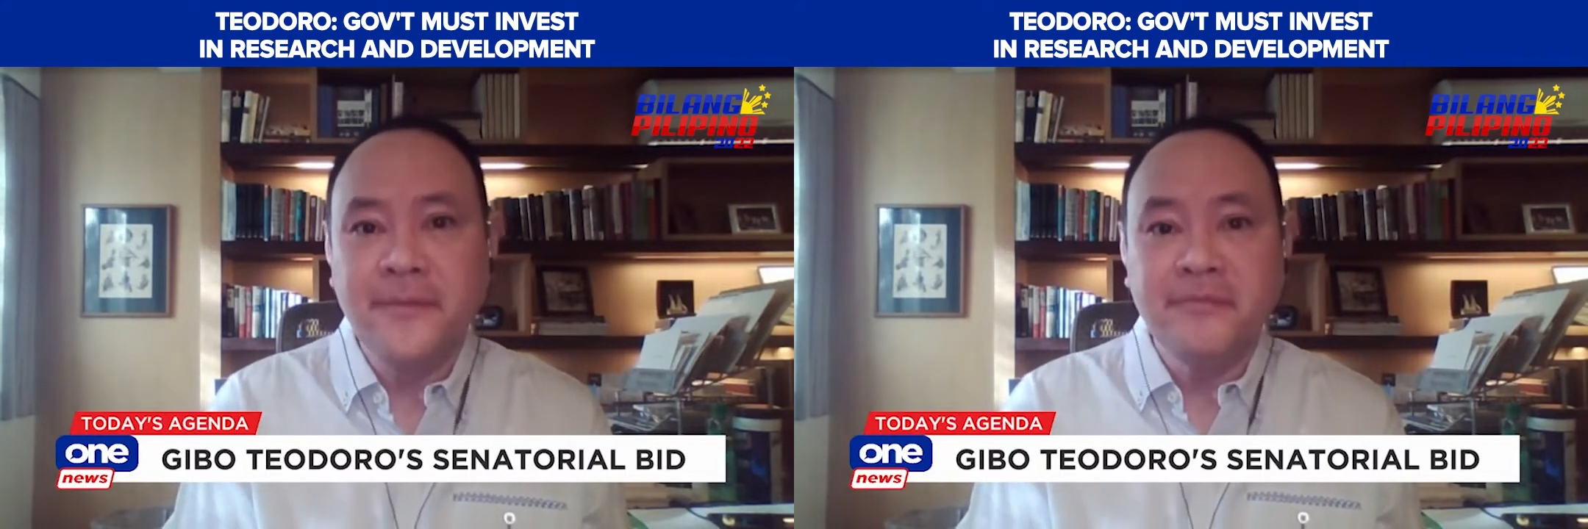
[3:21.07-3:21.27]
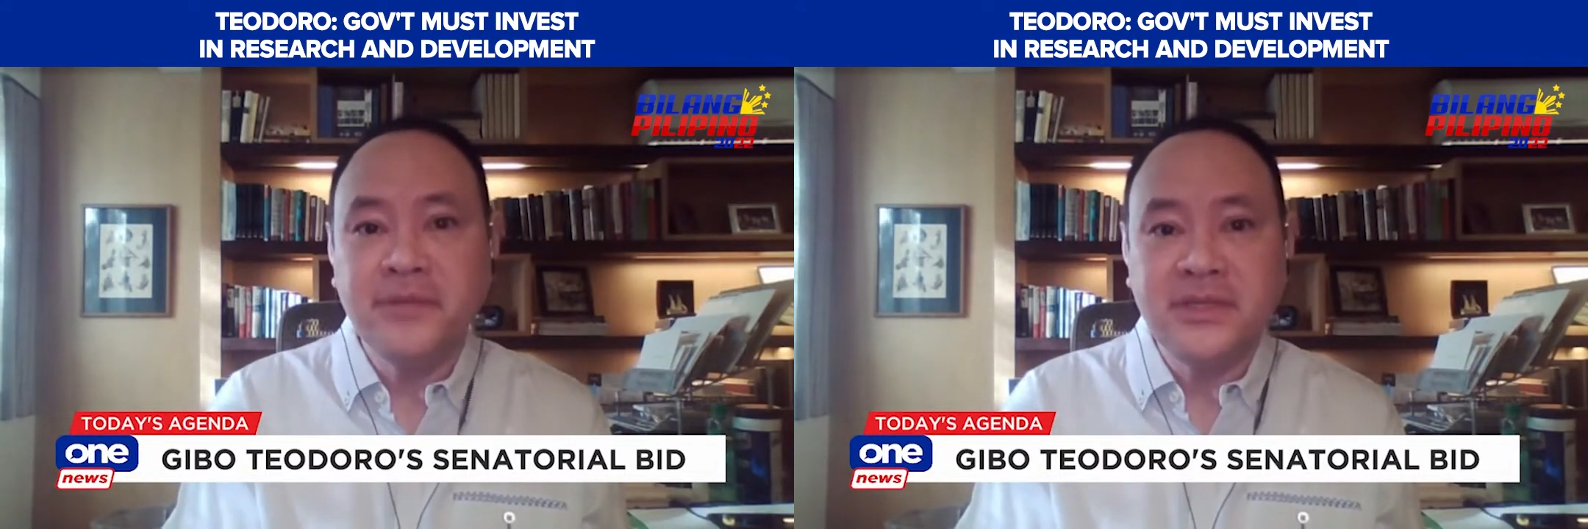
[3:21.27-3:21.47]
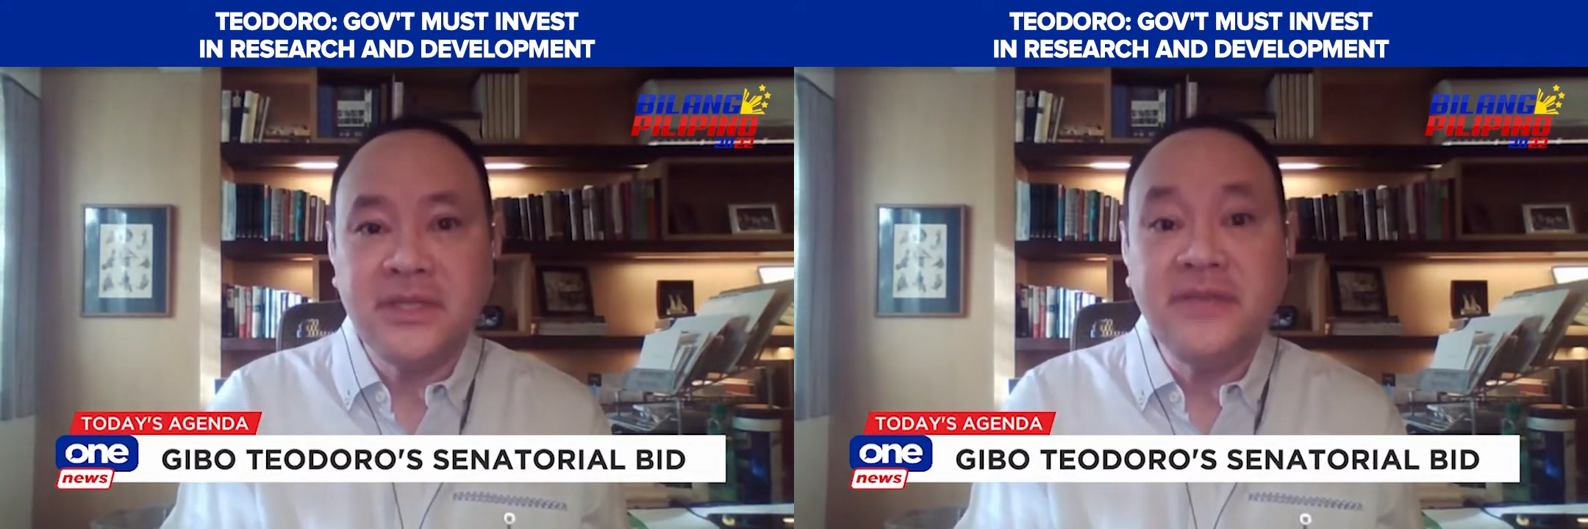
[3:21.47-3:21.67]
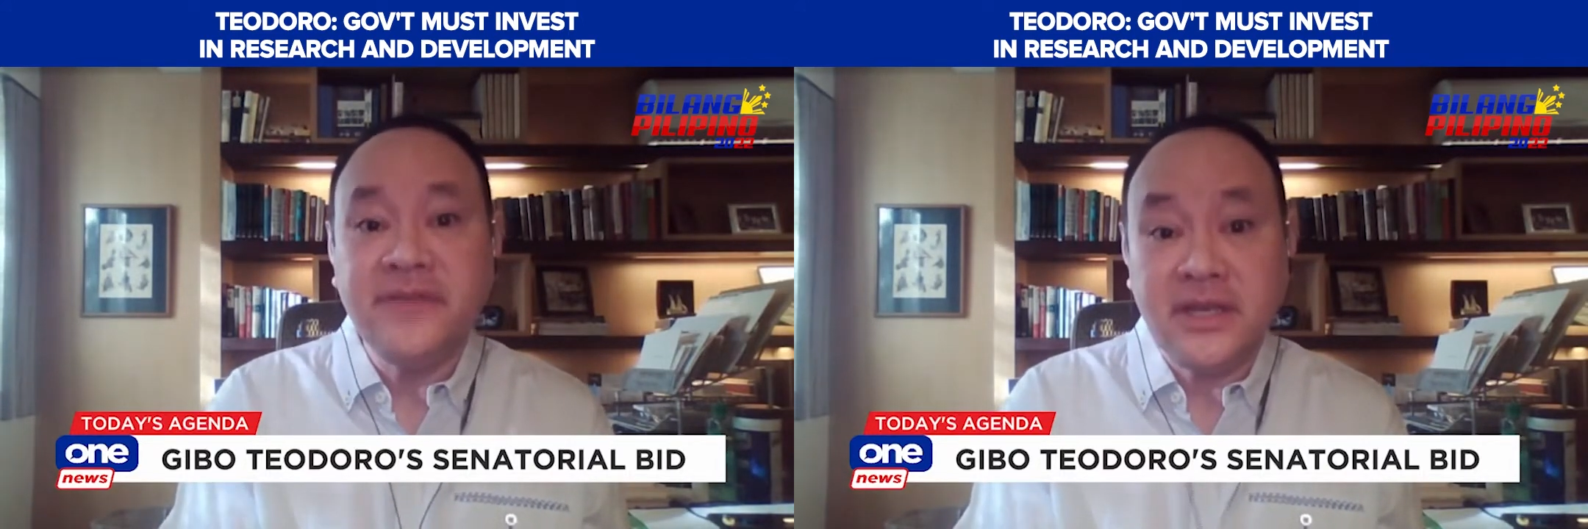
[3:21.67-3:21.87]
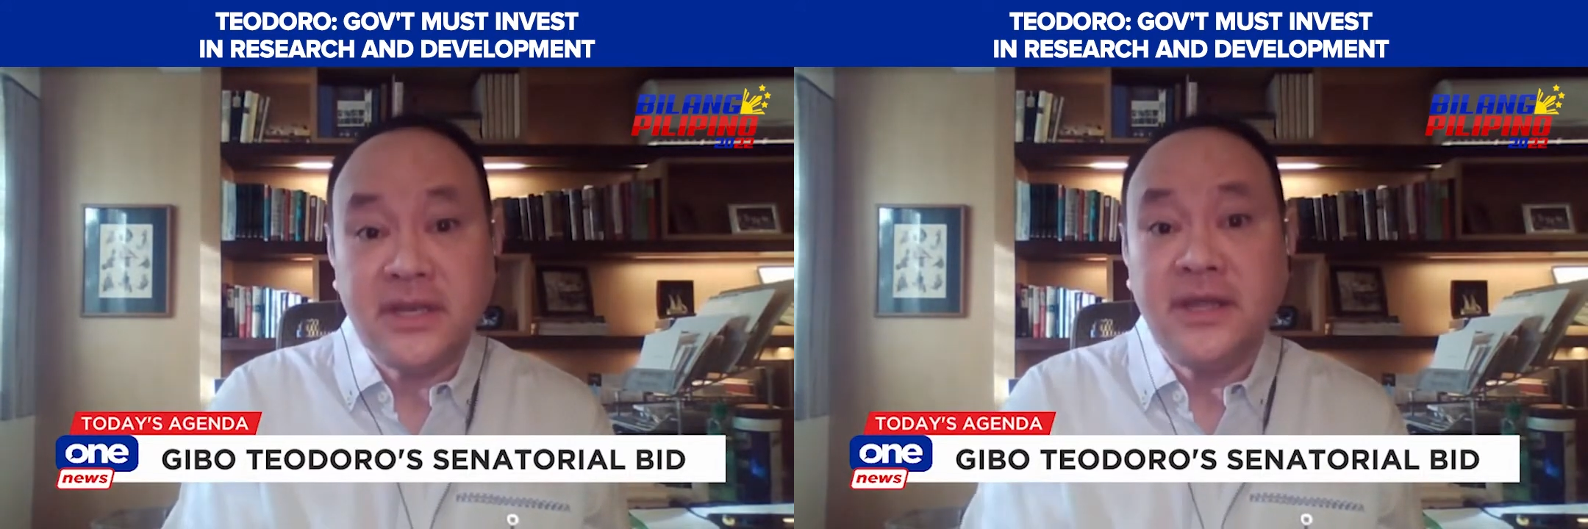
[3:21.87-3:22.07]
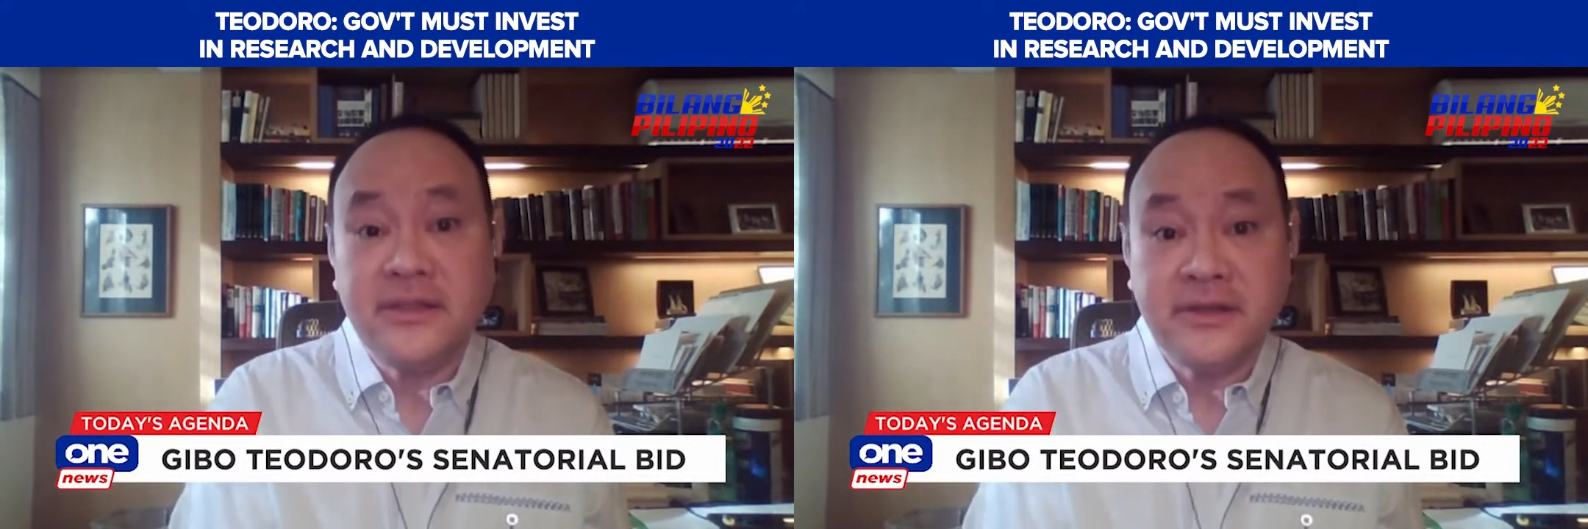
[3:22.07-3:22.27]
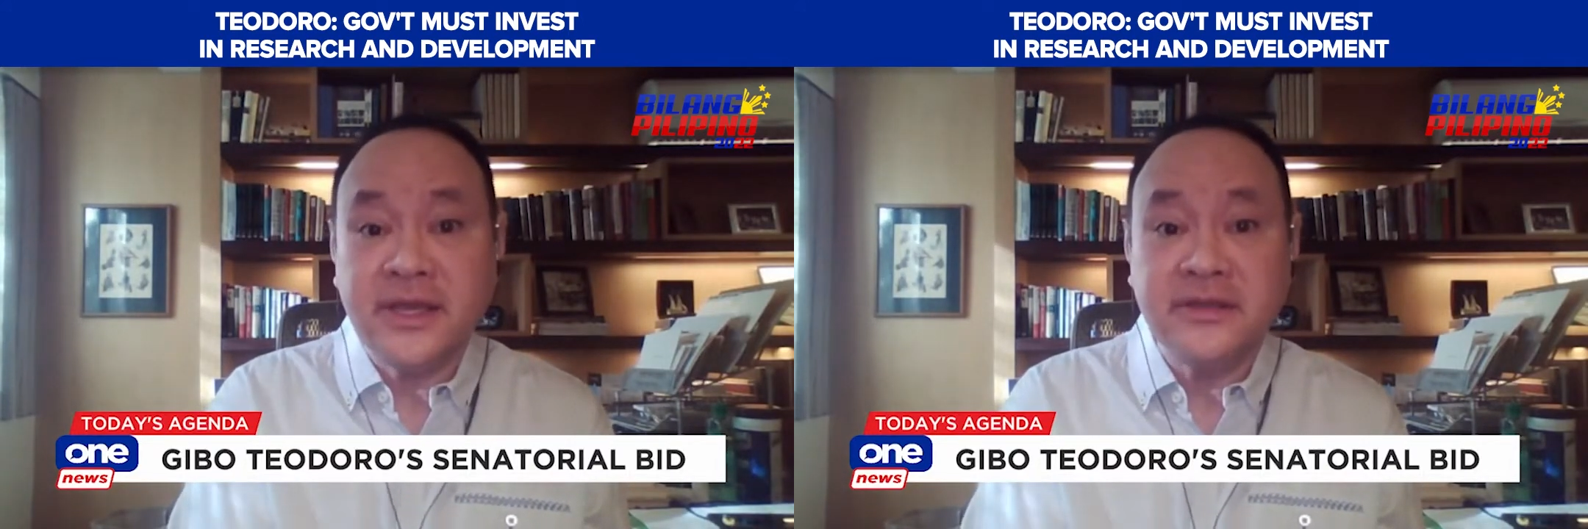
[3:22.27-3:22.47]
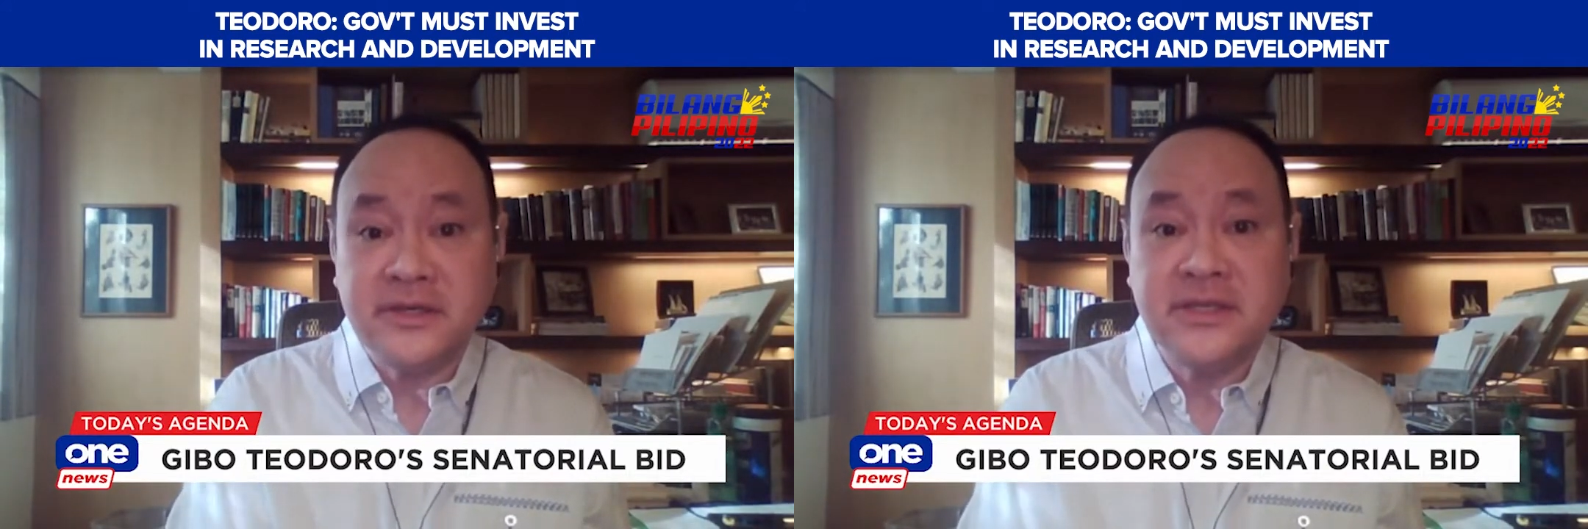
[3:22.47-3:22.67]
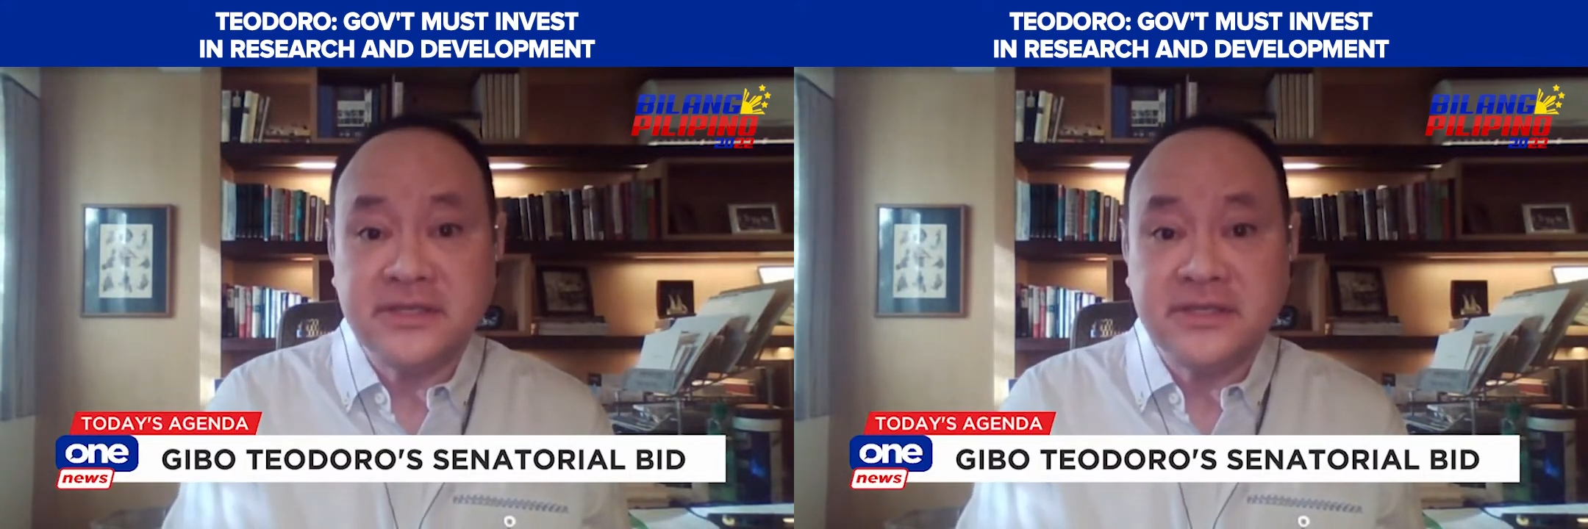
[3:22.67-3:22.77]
But even in other countries,